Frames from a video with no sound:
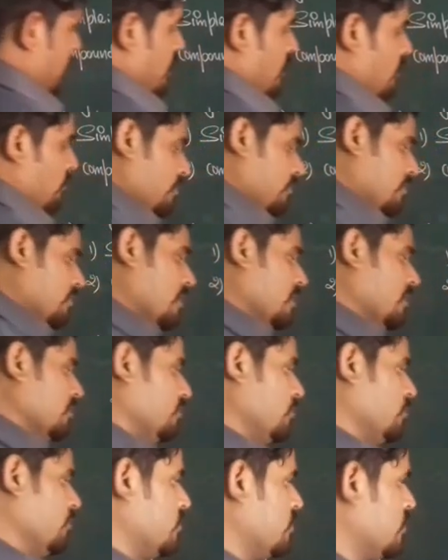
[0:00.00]
noun.
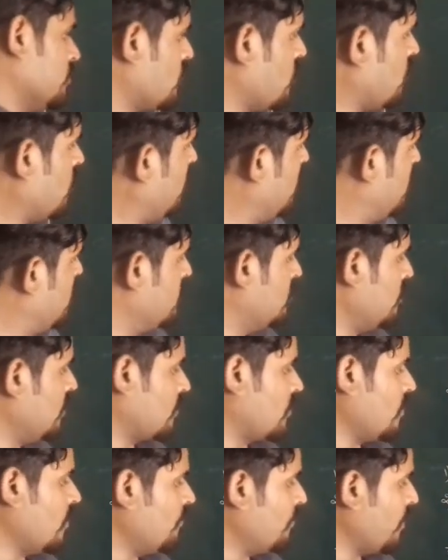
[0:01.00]
So this is called a
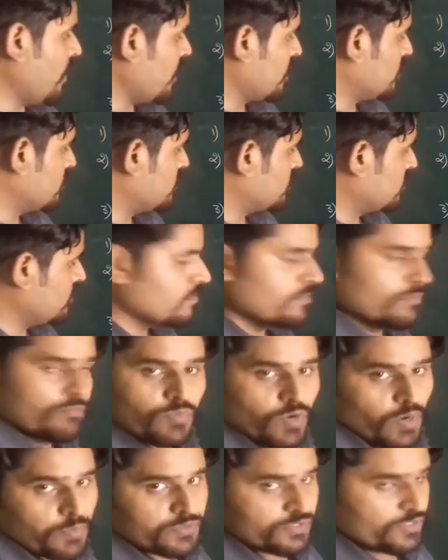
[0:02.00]
complex
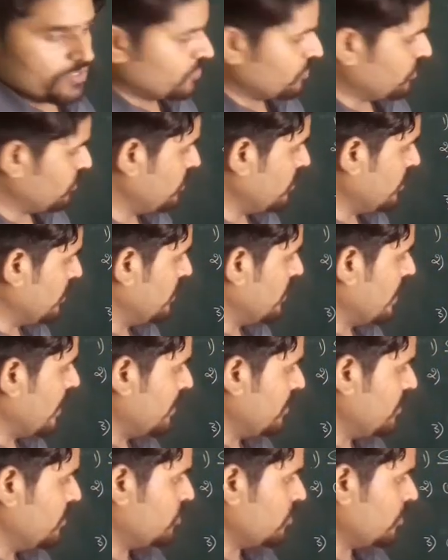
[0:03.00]
preposition. In
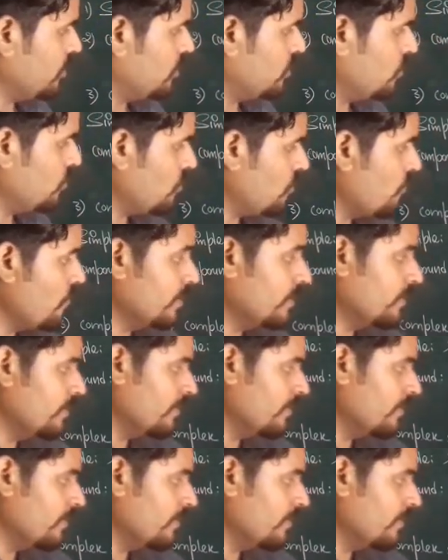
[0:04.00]
addition to, with